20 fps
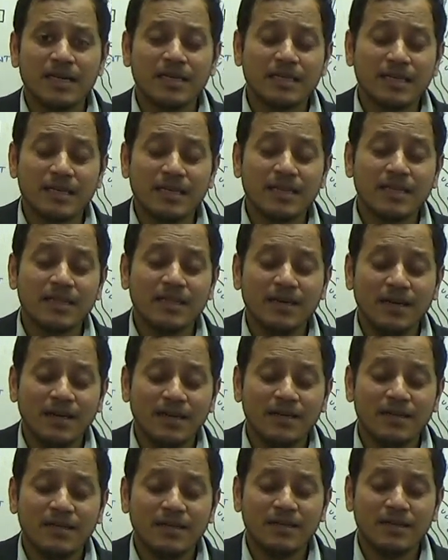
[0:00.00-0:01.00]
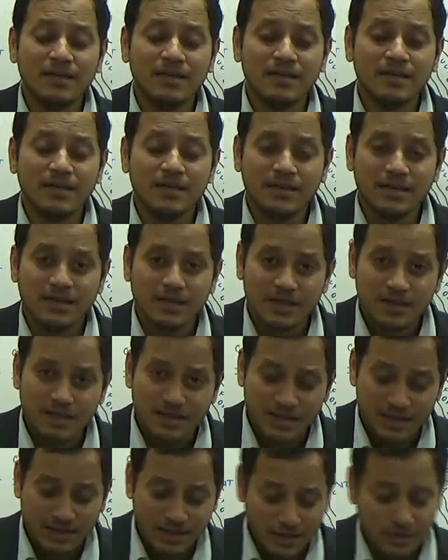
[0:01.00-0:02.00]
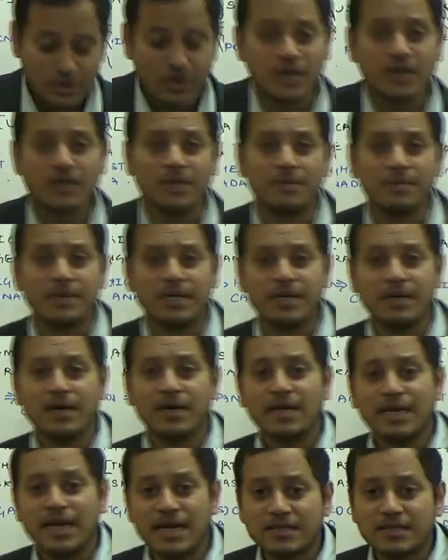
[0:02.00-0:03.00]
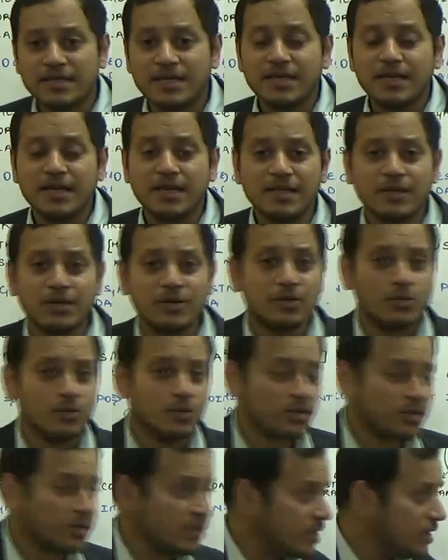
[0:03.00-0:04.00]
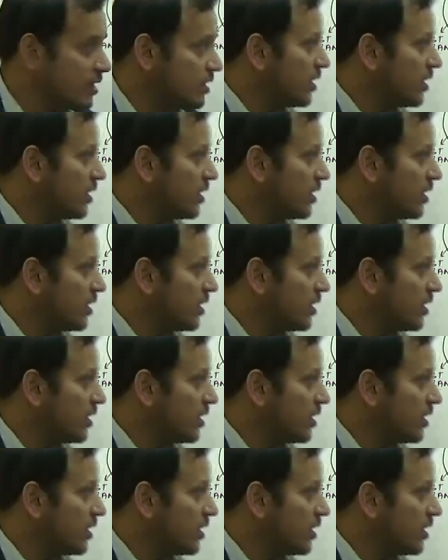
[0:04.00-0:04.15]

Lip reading: in the North America. Cascade and the Coast Range